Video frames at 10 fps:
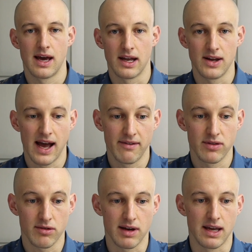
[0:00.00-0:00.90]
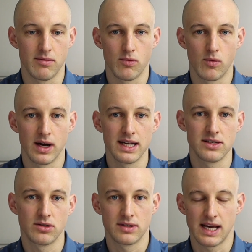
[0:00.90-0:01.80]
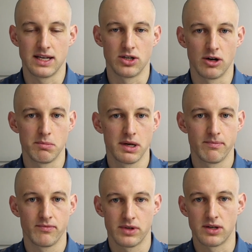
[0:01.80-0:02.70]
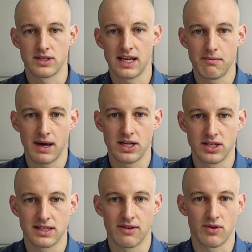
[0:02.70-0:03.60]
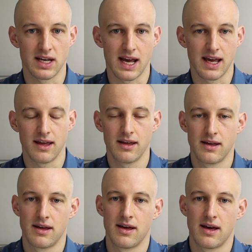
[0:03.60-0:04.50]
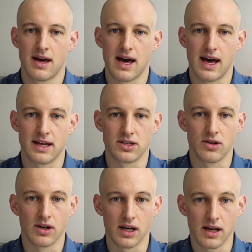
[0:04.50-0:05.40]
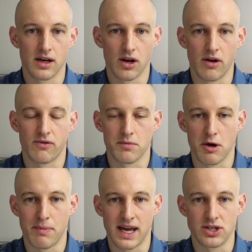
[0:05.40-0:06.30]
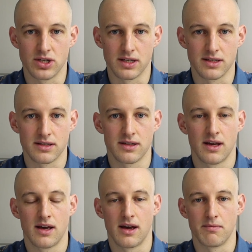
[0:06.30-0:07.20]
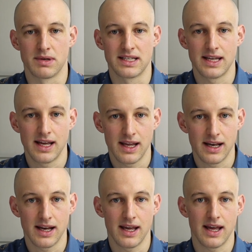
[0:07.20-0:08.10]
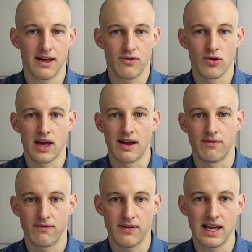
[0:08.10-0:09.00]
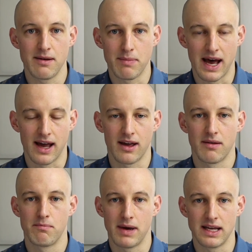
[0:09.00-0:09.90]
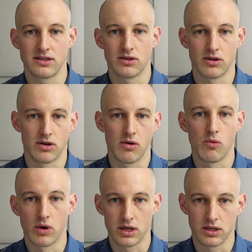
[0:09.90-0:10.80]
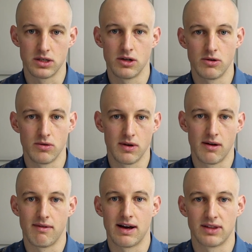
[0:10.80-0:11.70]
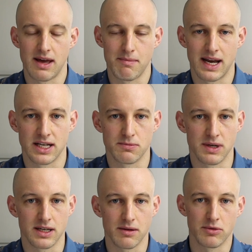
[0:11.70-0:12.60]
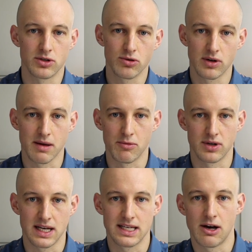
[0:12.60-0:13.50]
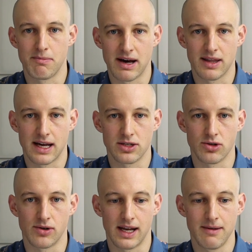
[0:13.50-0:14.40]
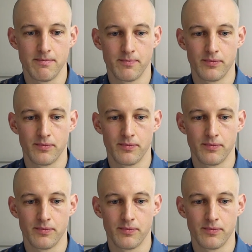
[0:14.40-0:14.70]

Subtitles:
And you have 3. One is your day job. So you're seeing patients every day and you can learn a lot from your patients, and particularly if you get feedback based on what you do around their management. And we'll talk in more detail about that shortly.